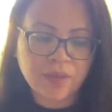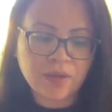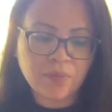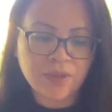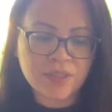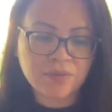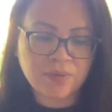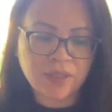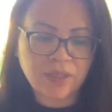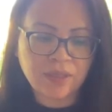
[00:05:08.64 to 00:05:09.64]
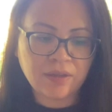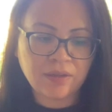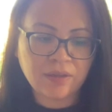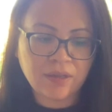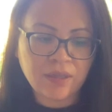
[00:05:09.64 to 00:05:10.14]
once we
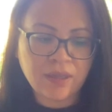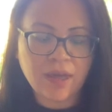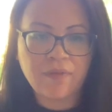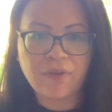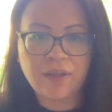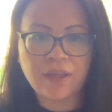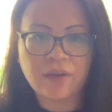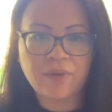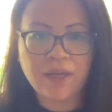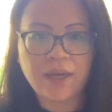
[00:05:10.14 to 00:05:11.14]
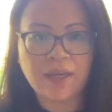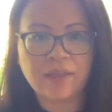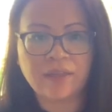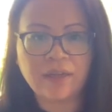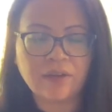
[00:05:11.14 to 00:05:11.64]
felt like we had
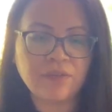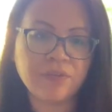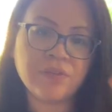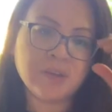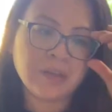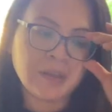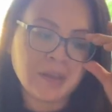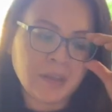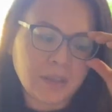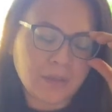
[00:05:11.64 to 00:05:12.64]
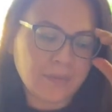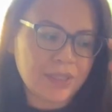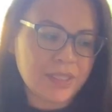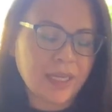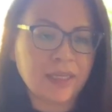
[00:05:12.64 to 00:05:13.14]
enough,
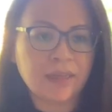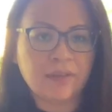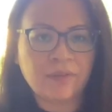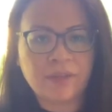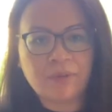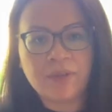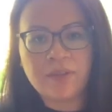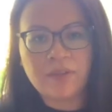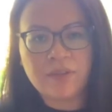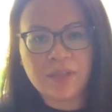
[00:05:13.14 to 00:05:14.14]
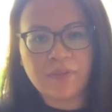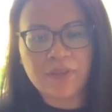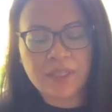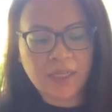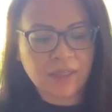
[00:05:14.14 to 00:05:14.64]
what you do is you have to
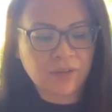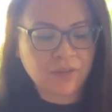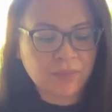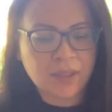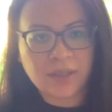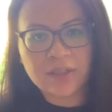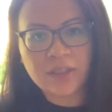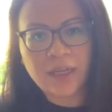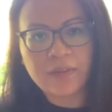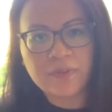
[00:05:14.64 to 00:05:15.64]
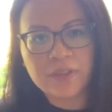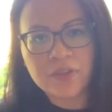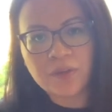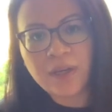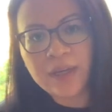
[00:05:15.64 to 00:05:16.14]
take it home, and you actually have to
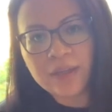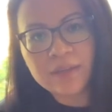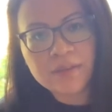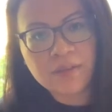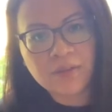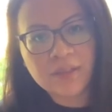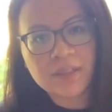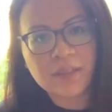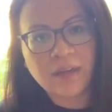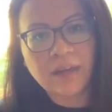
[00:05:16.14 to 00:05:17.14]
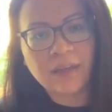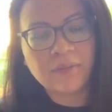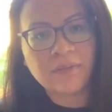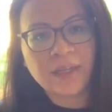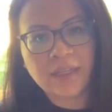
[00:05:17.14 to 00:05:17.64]
dry it so it's not
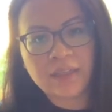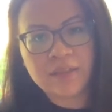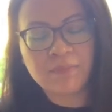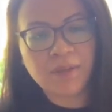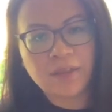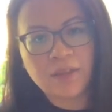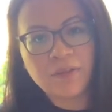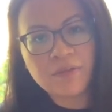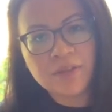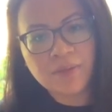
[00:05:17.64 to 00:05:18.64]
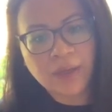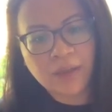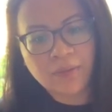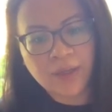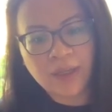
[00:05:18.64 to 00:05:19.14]
ready to be used right
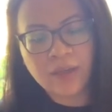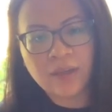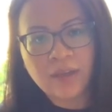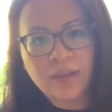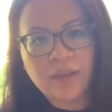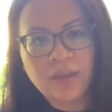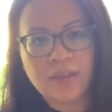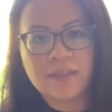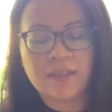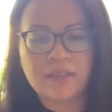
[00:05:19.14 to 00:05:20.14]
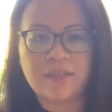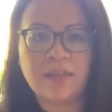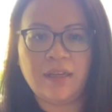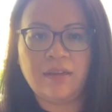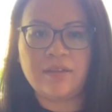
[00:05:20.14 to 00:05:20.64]
away, because it's
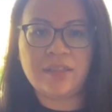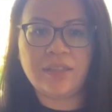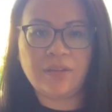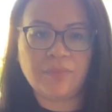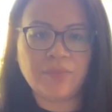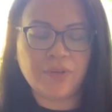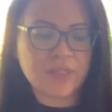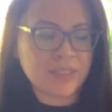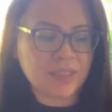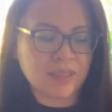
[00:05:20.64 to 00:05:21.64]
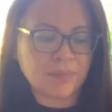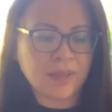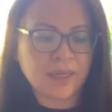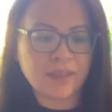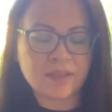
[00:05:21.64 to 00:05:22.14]
still moist. The
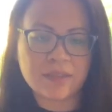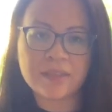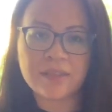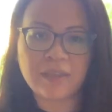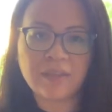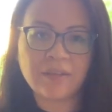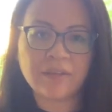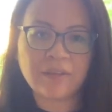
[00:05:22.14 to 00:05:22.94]
plant is still